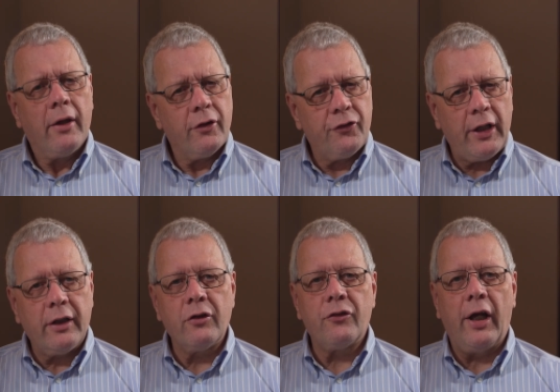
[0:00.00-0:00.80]
The
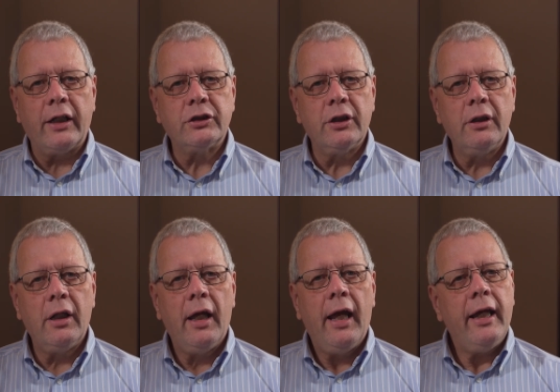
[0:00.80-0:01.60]
second section
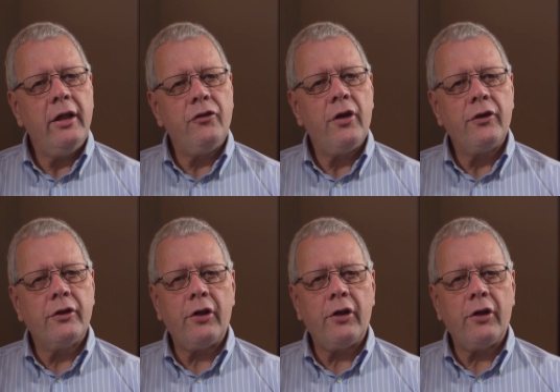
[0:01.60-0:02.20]
is the